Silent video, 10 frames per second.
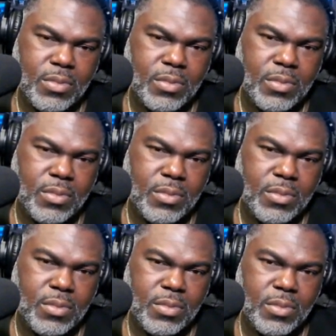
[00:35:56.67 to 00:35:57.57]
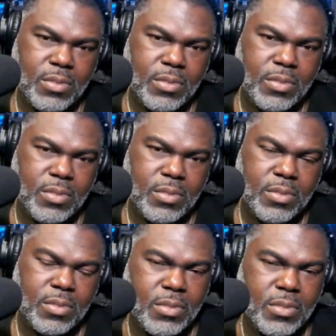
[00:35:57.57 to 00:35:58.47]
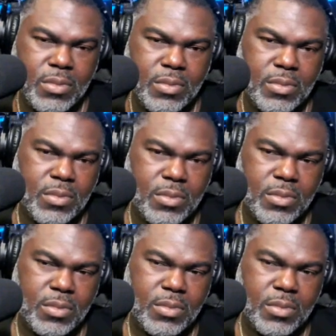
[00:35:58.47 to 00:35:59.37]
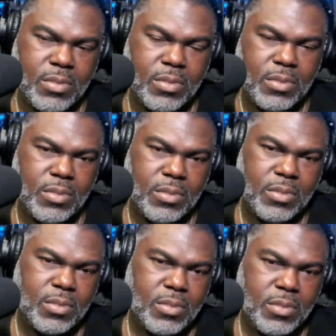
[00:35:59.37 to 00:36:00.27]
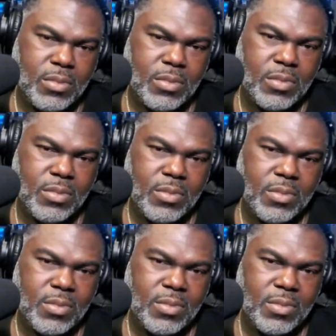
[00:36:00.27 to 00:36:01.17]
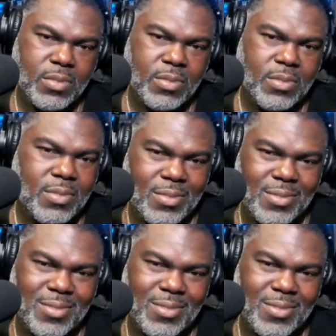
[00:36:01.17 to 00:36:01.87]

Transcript: [no speech]